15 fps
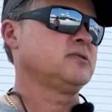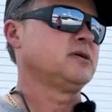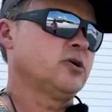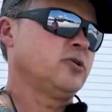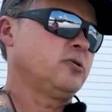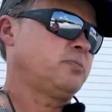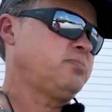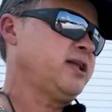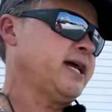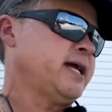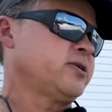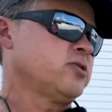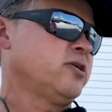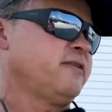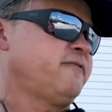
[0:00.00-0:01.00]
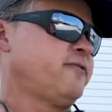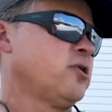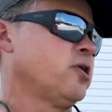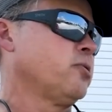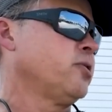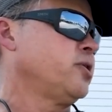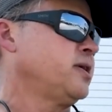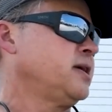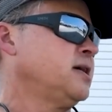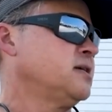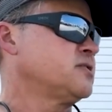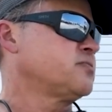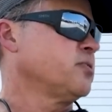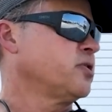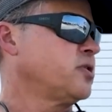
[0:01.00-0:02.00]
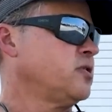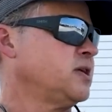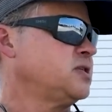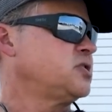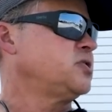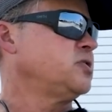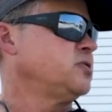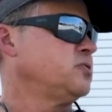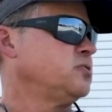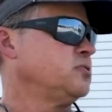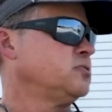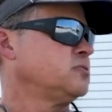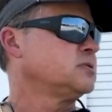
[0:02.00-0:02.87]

So the plan going forward is we're going to